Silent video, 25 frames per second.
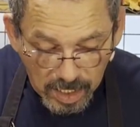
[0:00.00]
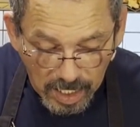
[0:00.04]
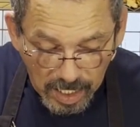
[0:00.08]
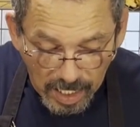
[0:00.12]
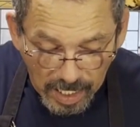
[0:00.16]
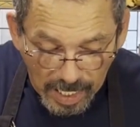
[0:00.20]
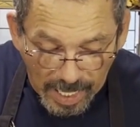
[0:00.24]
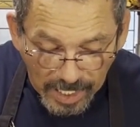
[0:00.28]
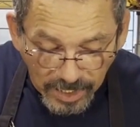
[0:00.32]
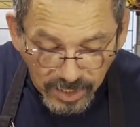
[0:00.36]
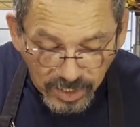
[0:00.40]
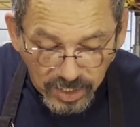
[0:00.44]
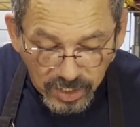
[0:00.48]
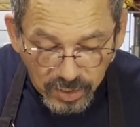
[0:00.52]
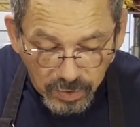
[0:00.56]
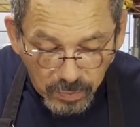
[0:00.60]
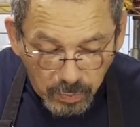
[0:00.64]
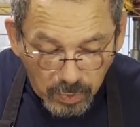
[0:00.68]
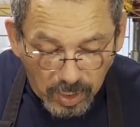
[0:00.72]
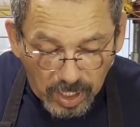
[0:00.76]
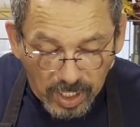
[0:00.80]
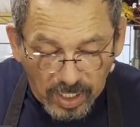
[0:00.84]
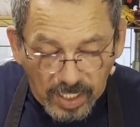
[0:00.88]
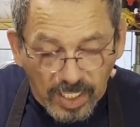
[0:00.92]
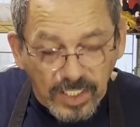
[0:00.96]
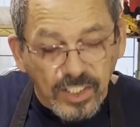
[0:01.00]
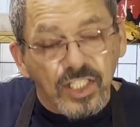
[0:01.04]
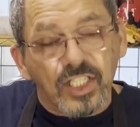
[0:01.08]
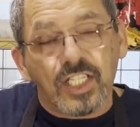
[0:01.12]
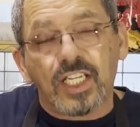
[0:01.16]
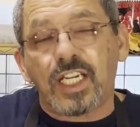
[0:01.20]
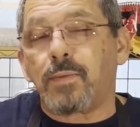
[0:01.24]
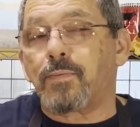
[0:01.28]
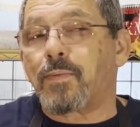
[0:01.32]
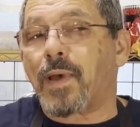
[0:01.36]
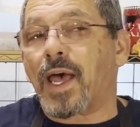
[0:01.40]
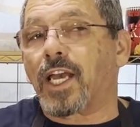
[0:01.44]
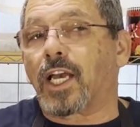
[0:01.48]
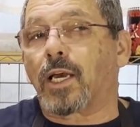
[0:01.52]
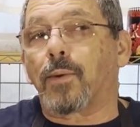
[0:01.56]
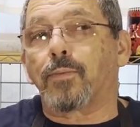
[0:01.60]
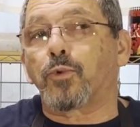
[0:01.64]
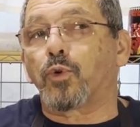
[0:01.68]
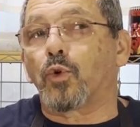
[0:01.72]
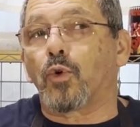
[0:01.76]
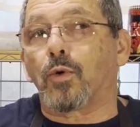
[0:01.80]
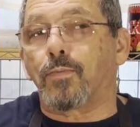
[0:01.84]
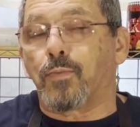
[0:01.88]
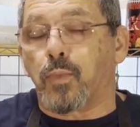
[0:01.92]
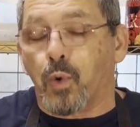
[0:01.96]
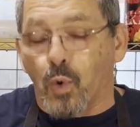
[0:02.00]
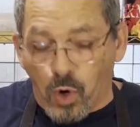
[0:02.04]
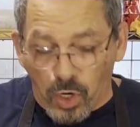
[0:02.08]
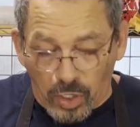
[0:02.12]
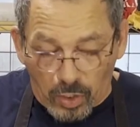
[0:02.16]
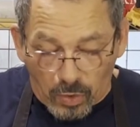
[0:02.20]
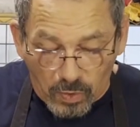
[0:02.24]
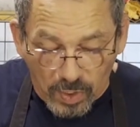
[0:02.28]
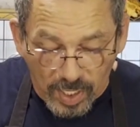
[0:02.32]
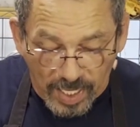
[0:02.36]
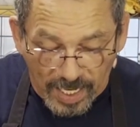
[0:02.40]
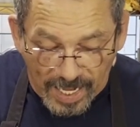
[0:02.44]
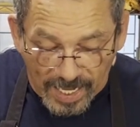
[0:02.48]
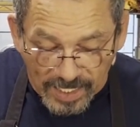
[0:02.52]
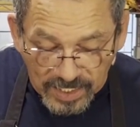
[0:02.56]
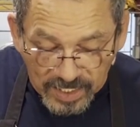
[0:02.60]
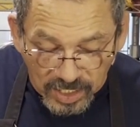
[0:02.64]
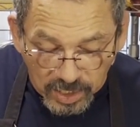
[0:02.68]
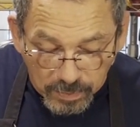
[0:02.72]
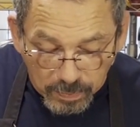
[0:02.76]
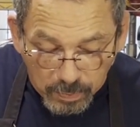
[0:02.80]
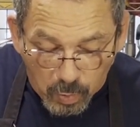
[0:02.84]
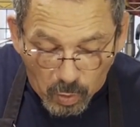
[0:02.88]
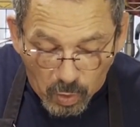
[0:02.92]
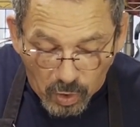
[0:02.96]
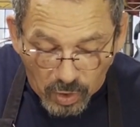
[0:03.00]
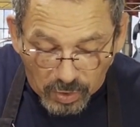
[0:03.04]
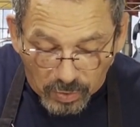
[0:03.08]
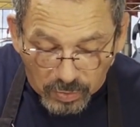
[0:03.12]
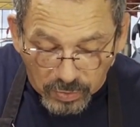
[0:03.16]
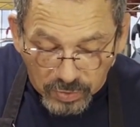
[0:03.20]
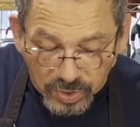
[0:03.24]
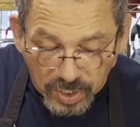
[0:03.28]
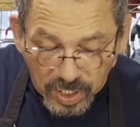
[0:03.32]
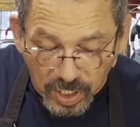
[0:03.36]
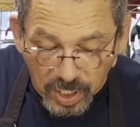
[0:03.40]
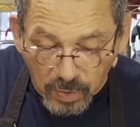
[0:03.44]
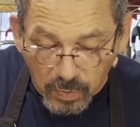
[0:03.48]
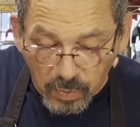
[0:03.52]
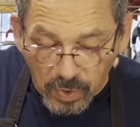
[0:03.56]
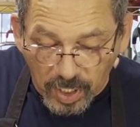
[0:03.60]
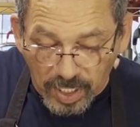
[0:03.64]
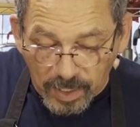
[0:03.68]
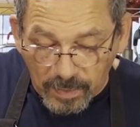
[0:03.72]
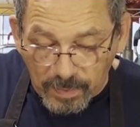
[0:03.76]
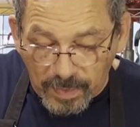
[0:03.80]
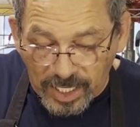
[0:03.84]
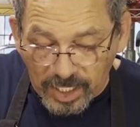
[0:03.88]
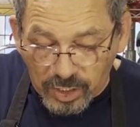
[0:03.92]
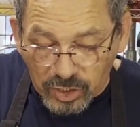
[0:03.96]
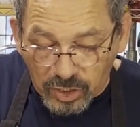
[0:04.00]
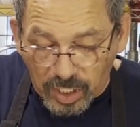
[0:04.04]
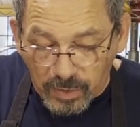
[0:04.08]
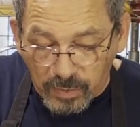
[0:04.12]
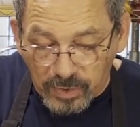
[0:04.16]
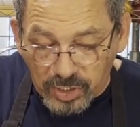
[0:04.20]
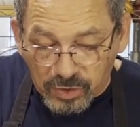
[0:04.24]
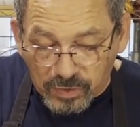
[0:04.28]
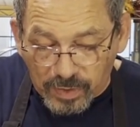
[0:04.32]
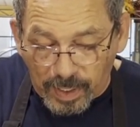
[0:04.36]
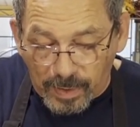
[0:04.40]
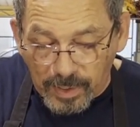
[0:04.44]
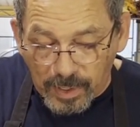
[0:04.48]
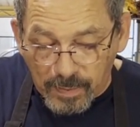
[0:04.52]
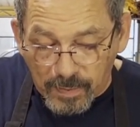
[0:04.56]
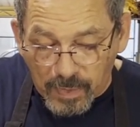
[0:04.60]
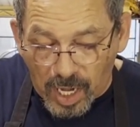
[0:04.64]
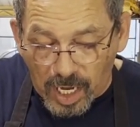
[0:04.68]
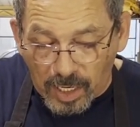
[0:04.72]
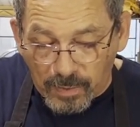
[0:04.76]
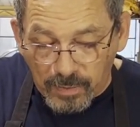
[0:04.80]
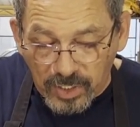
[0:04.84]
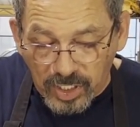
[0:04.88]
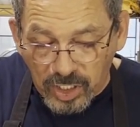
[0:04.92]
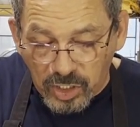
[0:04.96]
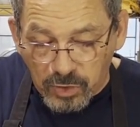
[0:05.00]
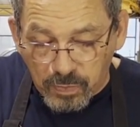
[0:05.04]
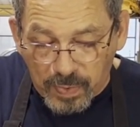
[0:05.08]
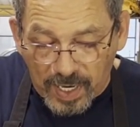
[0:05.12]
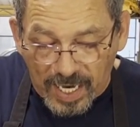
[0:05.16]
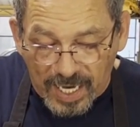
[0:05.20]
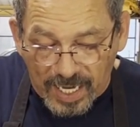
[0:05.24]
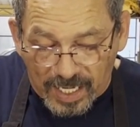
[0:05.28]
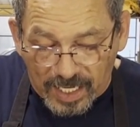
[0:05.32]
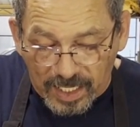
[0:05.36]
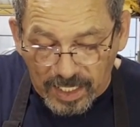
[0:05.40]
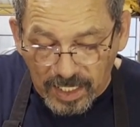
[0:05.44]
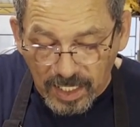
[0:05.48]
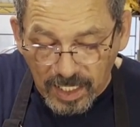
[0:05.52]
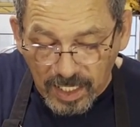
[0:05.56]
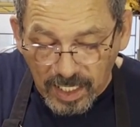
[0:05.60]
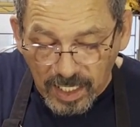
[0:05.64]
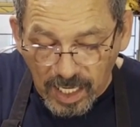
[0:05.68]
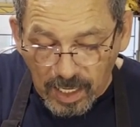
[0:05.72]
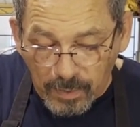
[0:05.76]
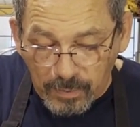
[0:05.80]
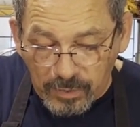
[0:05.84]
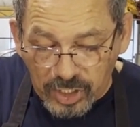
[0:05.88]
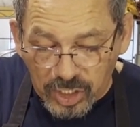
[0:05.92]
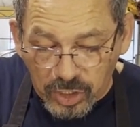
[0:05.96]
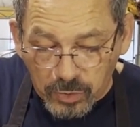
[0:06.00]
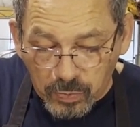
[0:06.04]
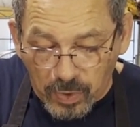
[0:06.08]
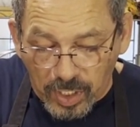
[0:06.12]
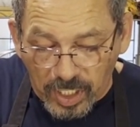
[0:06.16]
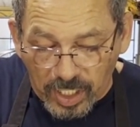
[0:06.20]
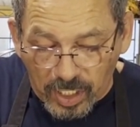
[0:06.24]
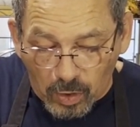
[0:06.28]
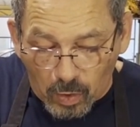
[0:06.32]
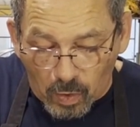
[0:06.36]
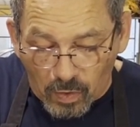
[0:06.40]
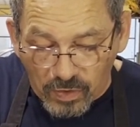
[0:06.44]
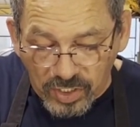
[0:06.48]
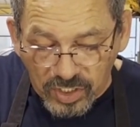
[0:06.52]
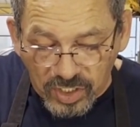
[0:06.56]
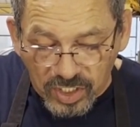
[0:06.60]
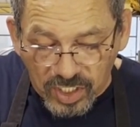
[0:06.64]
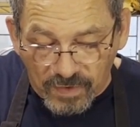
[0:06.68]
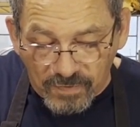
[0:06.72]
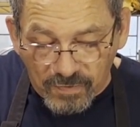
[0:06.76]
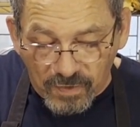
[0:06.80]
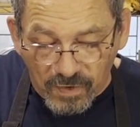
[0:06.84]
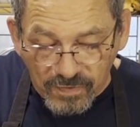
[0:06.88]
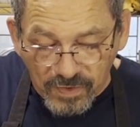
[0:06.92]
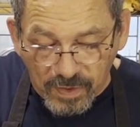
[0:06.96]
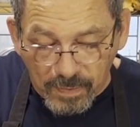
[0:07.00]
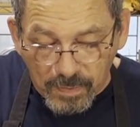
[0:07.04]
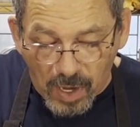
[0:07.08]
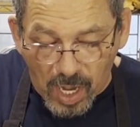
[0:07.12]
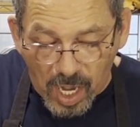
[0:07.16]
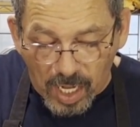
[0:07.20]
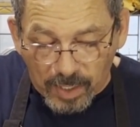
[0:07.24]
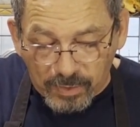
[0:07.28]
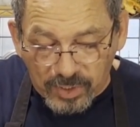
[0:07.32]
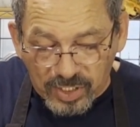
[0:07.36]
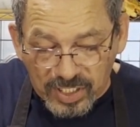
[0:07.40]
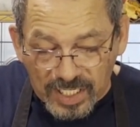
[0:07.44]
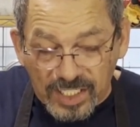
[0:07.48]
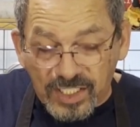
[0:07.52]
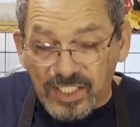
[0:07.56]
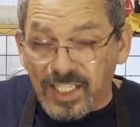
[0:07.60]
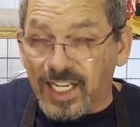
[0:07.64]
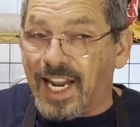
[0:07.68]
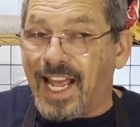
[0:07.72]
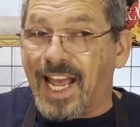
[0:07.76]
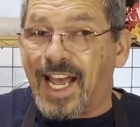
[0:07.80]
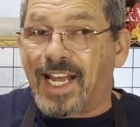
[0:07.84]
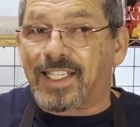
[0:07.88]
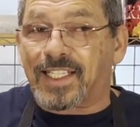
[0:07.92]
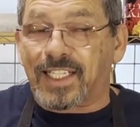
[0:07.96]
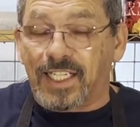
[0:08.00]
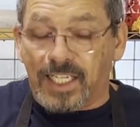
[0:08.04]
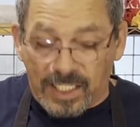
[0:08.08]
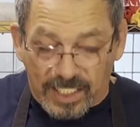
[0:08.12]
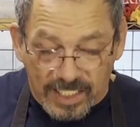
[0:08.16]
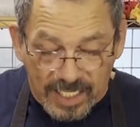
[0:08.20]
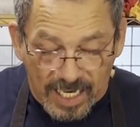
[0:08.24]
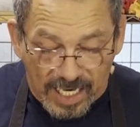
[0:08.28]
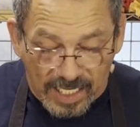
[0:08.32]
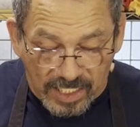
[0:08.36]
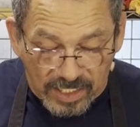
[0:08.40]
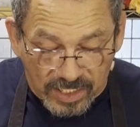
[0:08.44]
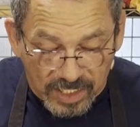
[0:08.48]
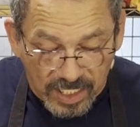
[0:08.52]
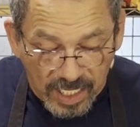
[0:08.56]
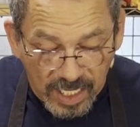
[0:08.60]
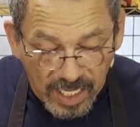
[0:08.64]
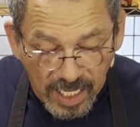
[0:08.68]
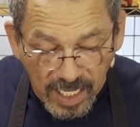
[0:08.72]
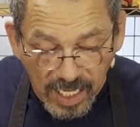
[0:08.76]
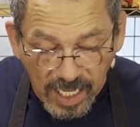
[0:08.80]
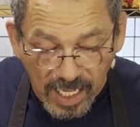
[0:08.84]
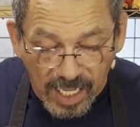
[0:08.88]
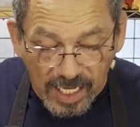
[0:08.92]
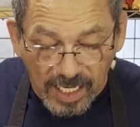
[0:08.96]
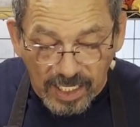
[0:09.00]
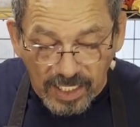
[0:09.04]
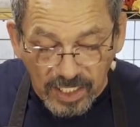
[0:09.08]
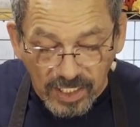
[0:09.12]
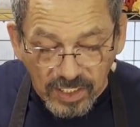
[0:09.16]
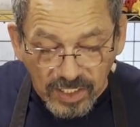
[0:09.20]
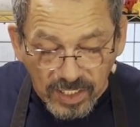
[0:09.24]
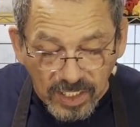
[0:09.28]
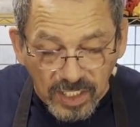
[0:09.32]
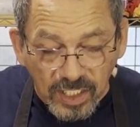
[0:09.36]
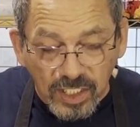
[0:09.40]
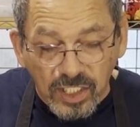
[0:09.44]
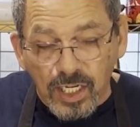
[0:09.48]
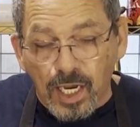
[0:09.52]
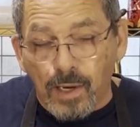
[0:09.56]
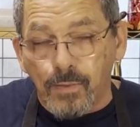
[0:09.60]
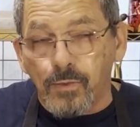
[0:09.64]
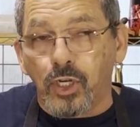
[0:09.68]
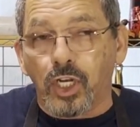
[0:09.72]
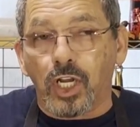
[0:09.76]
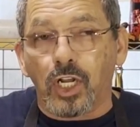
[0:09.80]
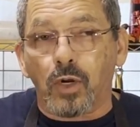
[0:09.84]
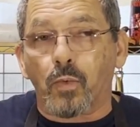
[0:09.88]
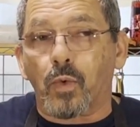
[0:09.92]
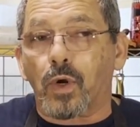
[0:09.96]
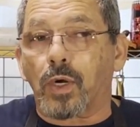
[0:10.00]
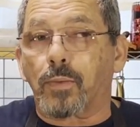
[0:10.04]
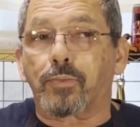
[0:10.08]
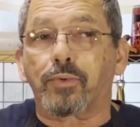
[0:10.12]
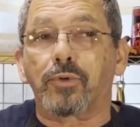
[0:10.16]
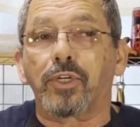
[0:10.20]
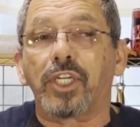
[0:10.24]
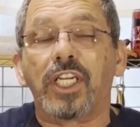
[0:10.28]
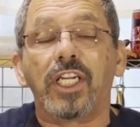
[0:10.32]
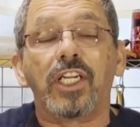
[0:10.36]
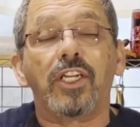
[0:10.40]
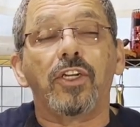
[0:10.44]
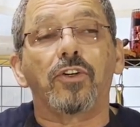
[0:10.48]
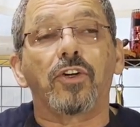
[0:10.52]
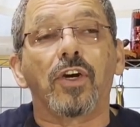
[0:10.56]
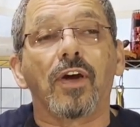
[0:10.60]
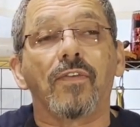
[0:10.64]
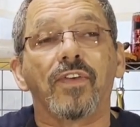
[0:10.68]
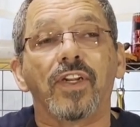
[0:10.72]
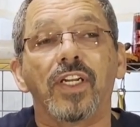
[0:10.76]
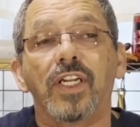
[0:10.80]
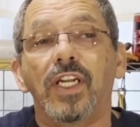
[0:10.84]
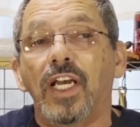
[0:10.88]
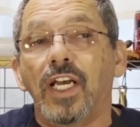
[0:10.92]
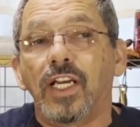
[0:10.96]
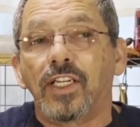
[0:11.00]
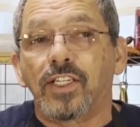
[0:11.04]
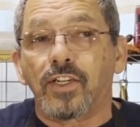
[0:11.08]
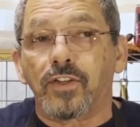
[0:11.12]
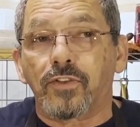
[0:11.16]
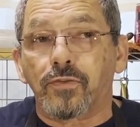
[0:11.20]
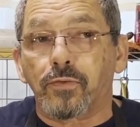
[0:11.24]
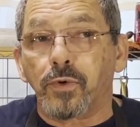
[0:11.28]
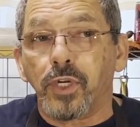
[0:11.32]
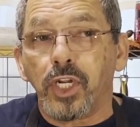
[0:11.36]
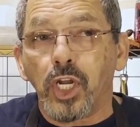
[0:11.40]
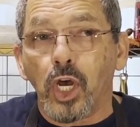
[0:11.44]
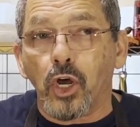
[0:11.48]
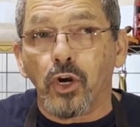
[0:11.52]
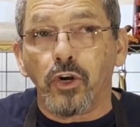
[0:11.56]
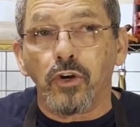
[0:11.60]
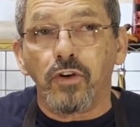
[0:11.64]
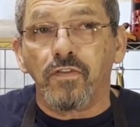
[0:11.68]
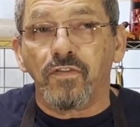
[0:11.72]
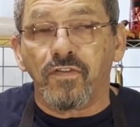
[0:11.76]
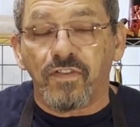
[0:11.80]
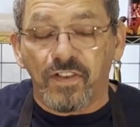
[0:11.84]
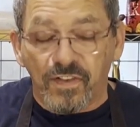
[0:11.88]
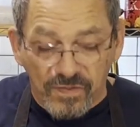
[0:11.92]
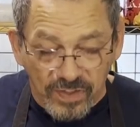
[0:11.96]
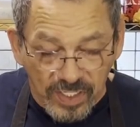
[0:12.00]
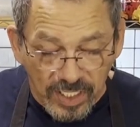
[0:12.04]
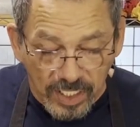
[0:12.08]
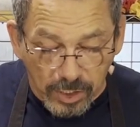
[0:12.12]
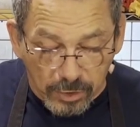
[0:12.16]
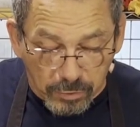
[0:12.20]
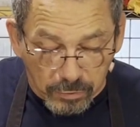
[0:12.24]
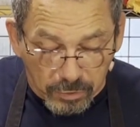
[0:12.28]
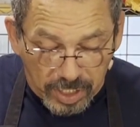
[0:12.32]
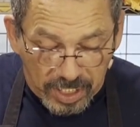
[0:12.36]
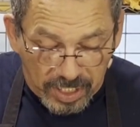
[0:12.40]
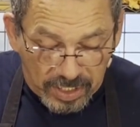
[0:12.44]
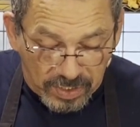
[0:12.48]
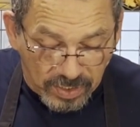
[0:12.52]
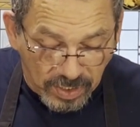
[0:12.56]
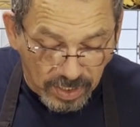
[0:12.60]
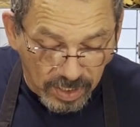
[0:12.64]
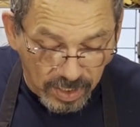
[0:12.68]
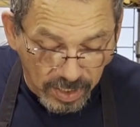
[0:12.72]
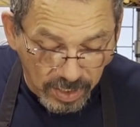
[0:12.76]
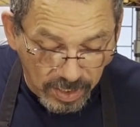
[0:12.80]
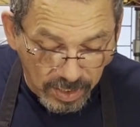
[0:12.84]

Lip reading: And as this, we're gonna let this heat back up to a boil. And as this boils, we're gonna make sure that we scrape the bottom of this pan, and we just wanna get all this stuff off the bottom because that's gonna add to the taste. And this is the time you're gonna wanna preheat your oven to 350 degrees.